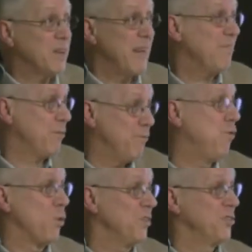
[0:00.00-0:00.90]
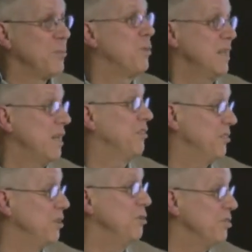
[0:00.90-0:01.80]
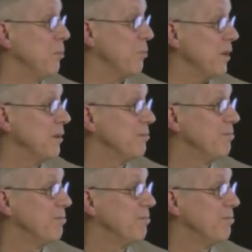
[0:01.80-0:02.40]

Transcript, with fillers: going to have to force somebody else to do something.